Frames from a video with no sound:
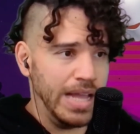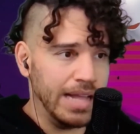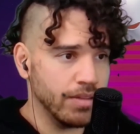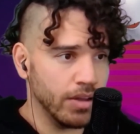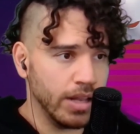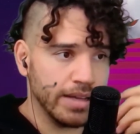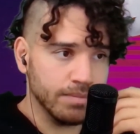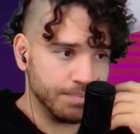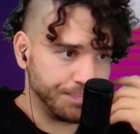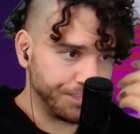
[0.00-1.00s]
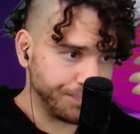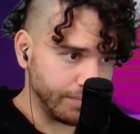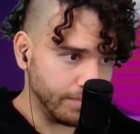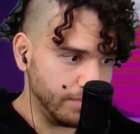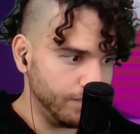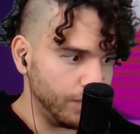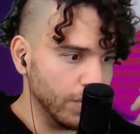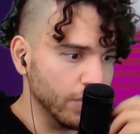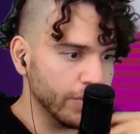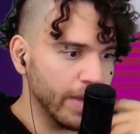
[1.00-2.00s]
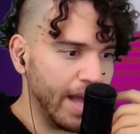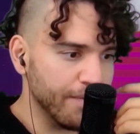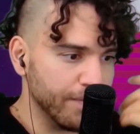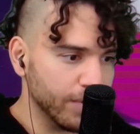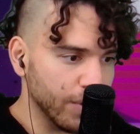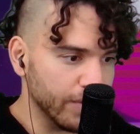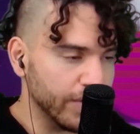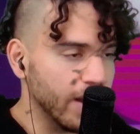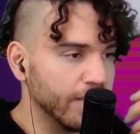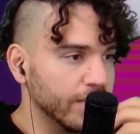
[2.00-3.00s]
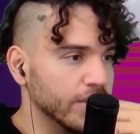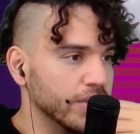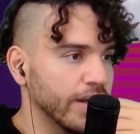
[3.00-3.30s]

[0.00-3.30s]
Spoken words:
And so like, you know, you have Curtis Yarvin,